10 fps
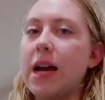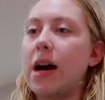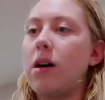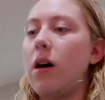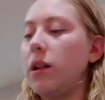
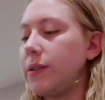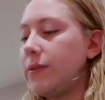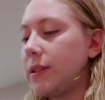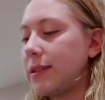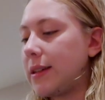yeah, all
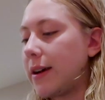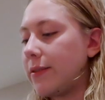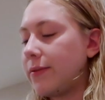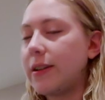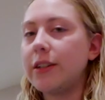of the
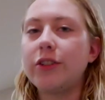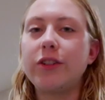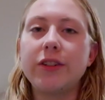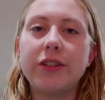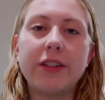stuff is
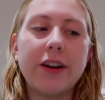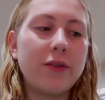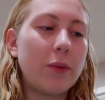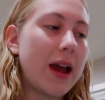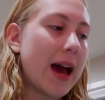just
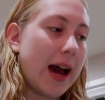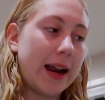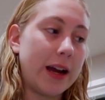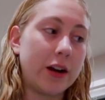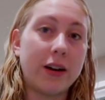stuff we
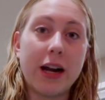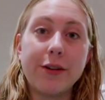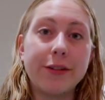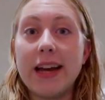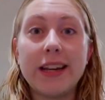had in our
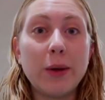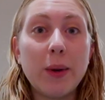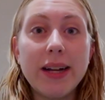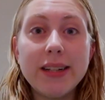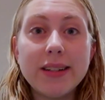house
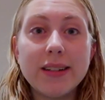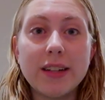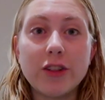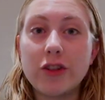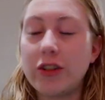anyways,
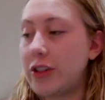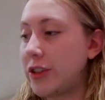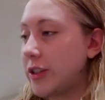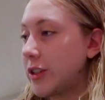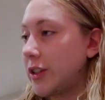and it's
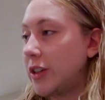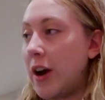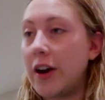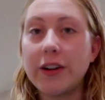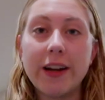just
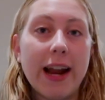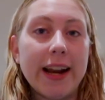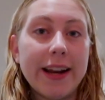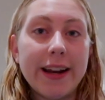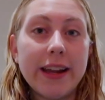
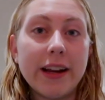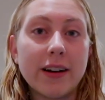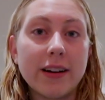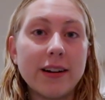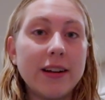congregated in
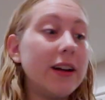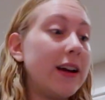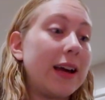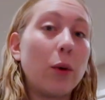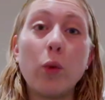here.
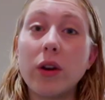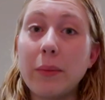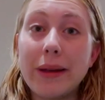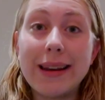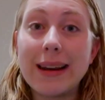It would
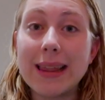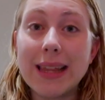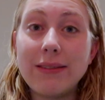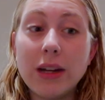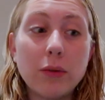have been in a
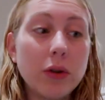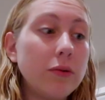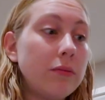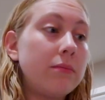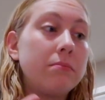living
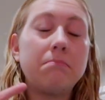room.